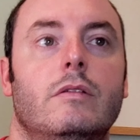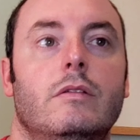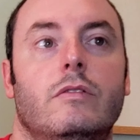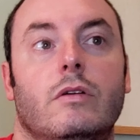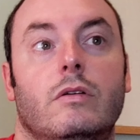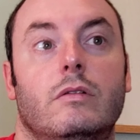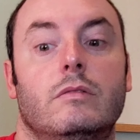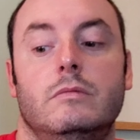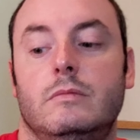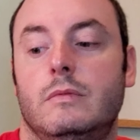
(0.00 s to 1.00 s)
So
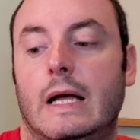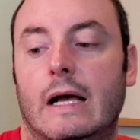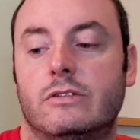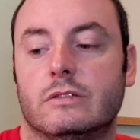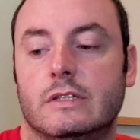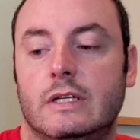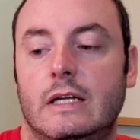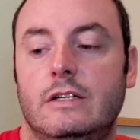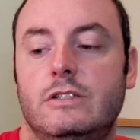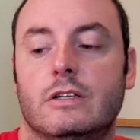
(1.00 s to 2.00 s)
actually,
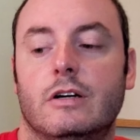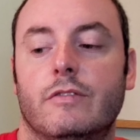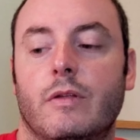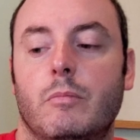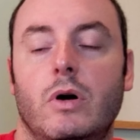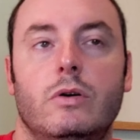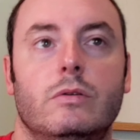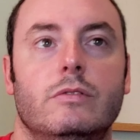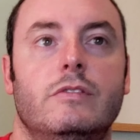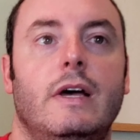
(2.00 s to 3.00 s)
each of the
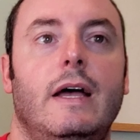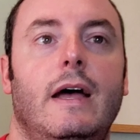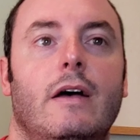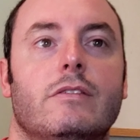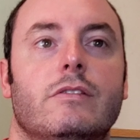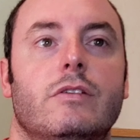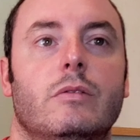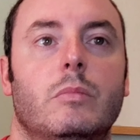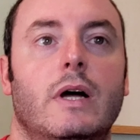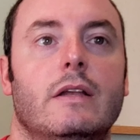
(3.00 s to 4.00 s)
modes has its
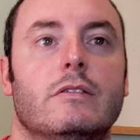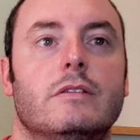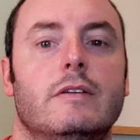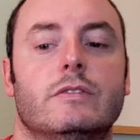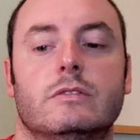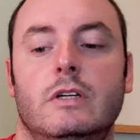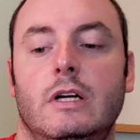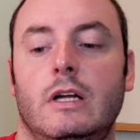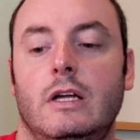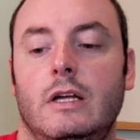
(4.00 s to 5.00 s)
own brightness level.
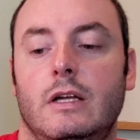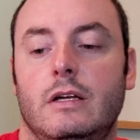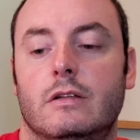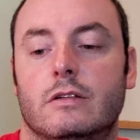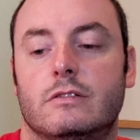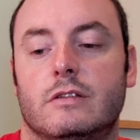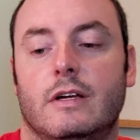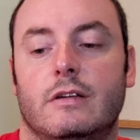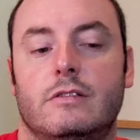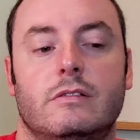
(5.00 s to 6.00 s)
It looks
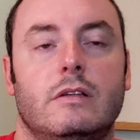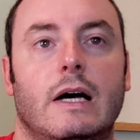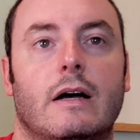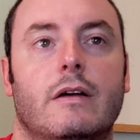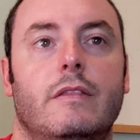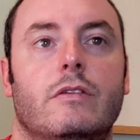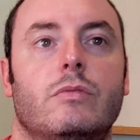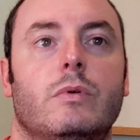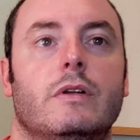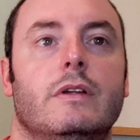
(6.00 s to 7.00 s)
like stock, this
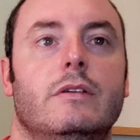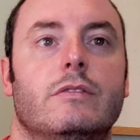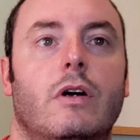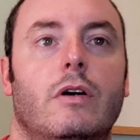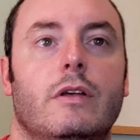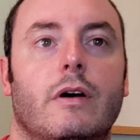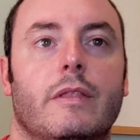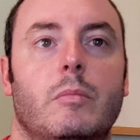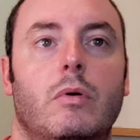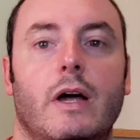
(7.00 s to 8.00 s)
one is already on
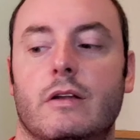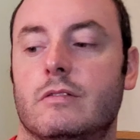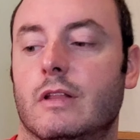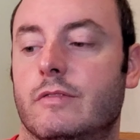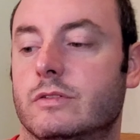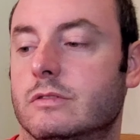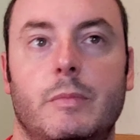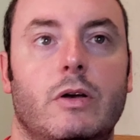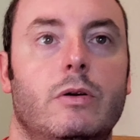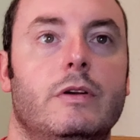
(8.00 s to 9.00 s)
the brightest level. Let
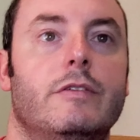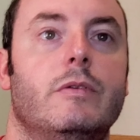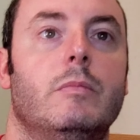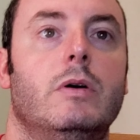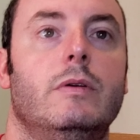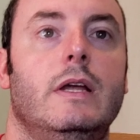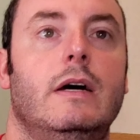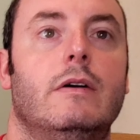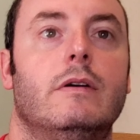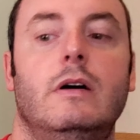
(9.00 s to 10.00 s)
me go to a different mode
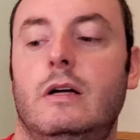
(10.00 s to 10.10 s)
now.